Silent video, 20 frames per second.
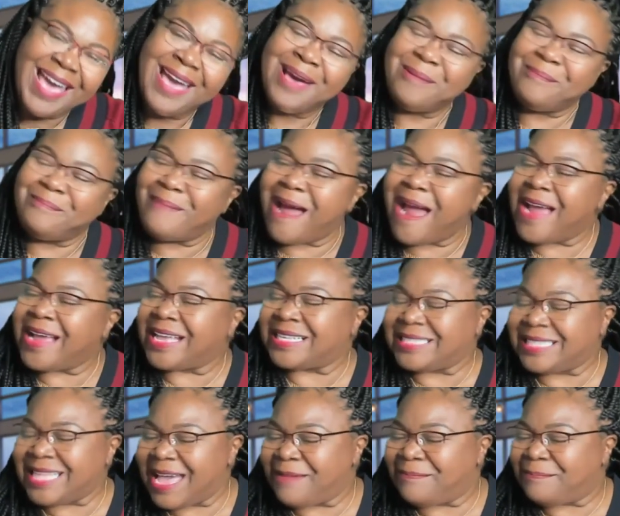Marc is
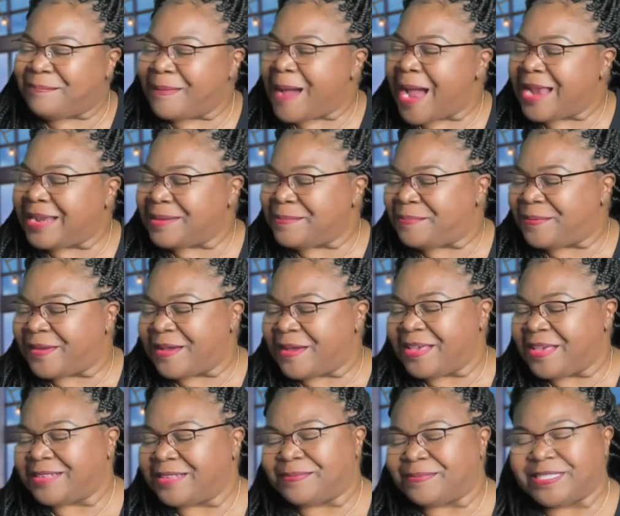never to put
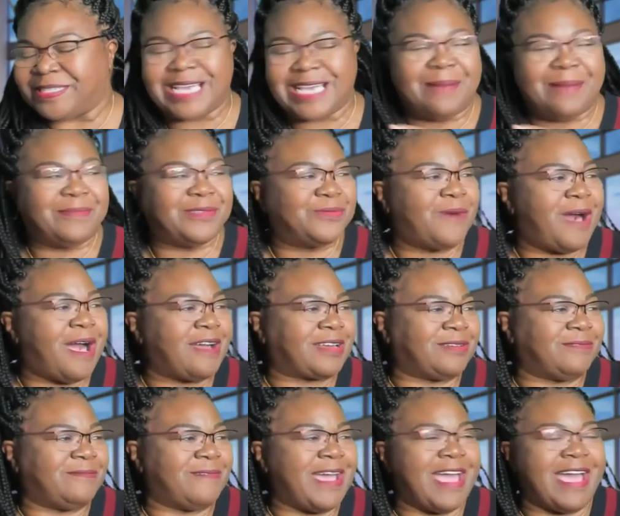on his pajamas
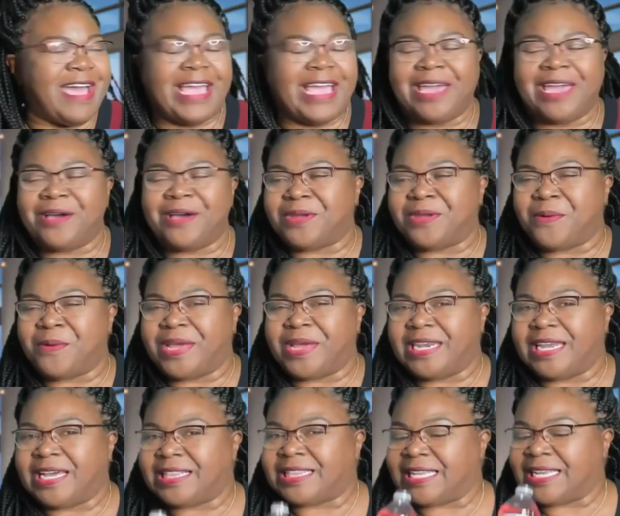walking around. He don't know
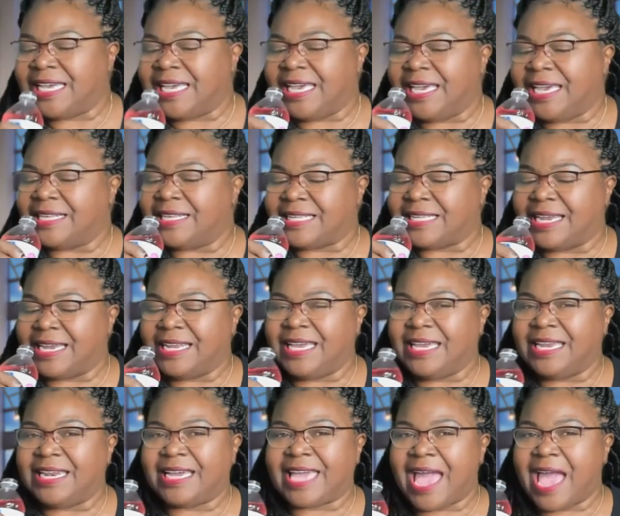what nothing is, honey.
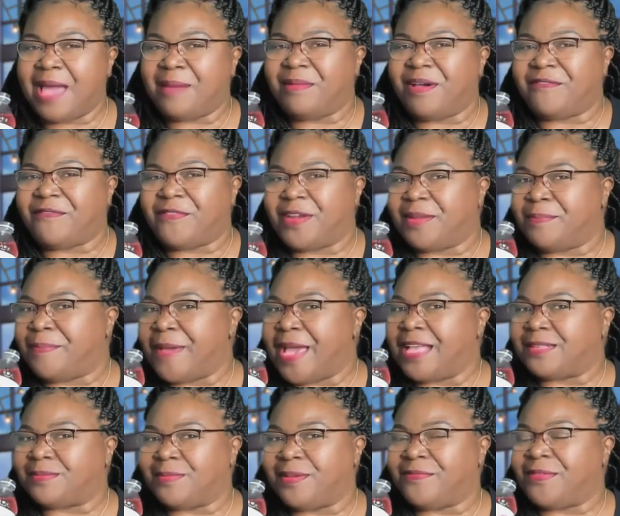He done came up from the
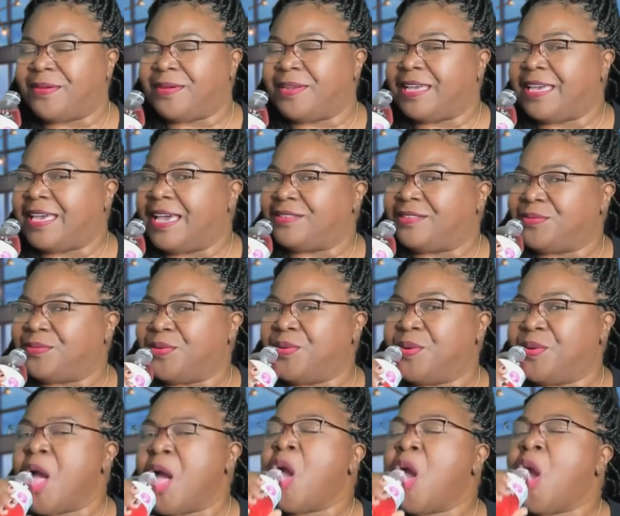basement, from the guest room.